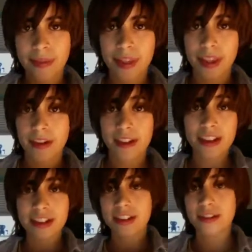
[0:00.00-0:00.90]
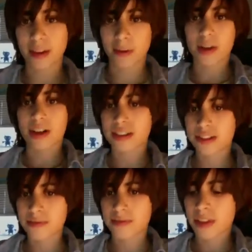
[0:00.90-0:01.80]
There it is. It
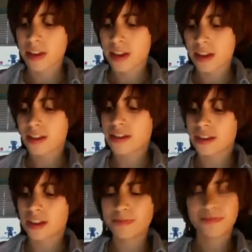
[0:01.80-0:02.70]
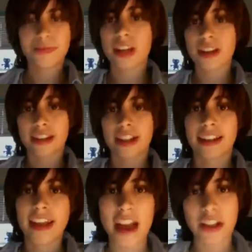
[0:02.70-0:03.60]
works. So just like
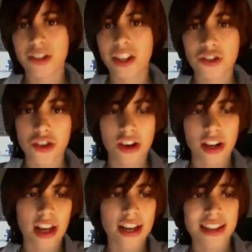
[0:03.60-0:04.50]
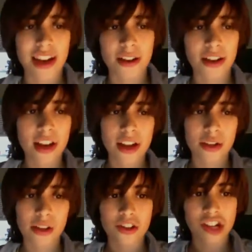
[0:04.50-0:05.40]
that, you change your unlock sound.
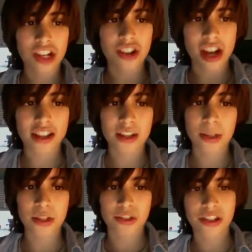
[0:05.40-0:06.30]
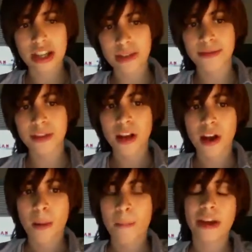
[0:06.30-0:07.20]
You can change your SMS received,
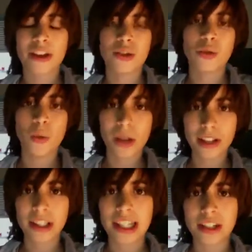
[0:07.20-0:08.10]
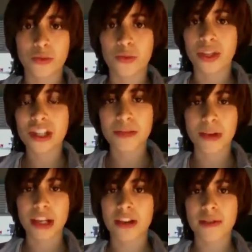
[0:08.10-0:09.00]
but you will need to
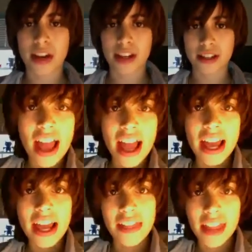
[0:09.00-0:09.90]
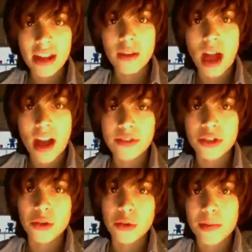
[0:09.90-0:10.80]
respring your device. And then after
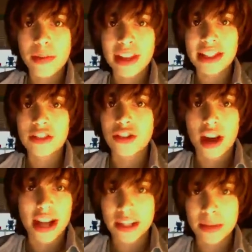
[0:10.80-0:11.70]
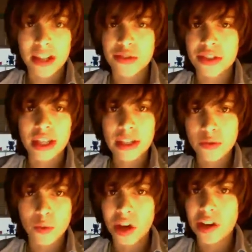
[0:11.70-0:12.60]
you replace your SMS received
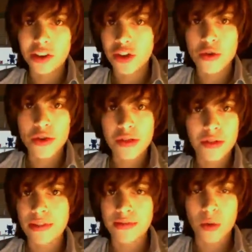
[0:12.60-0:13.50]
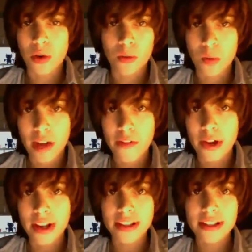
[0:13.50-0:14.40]
1, 2, 3, 4, whatever
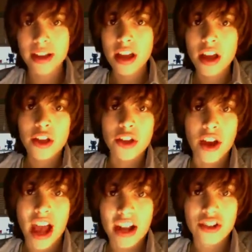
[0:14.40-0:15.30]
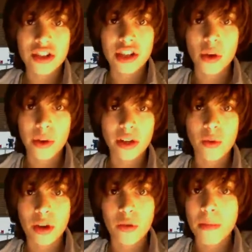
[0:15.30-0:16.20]
it is, you're actually going to
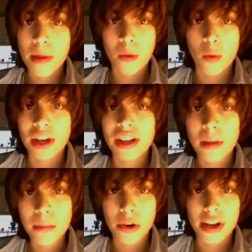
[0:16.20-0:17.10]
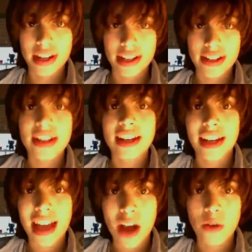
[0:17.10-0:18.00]
want to remember what number it is and
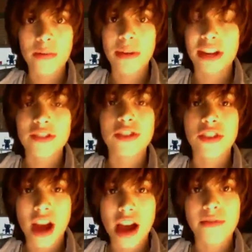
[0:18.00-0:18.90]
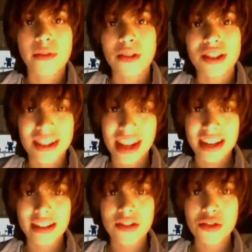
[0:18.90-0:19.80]
count, because in your iPhone
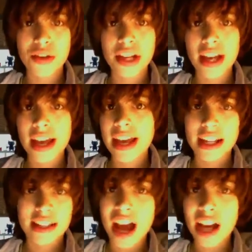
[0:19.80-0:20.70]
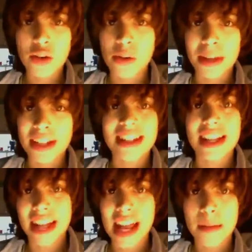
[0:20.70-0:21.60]
settings screen, it's not going to replace the
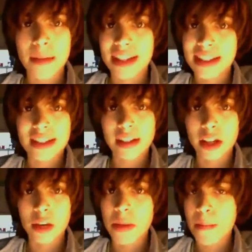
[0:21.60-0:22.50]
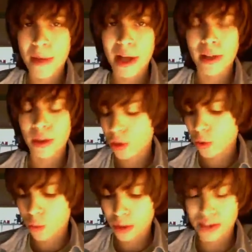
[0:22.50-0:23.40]
name. It's still going to be bell
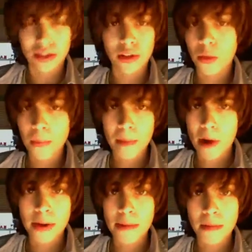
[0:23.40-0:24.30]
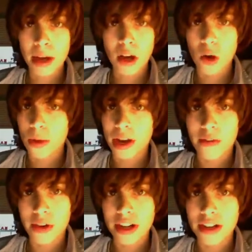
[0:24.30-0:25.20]
or whistle or marimba or
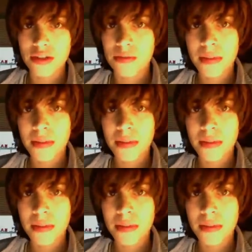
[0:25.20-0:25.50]
whatever it is.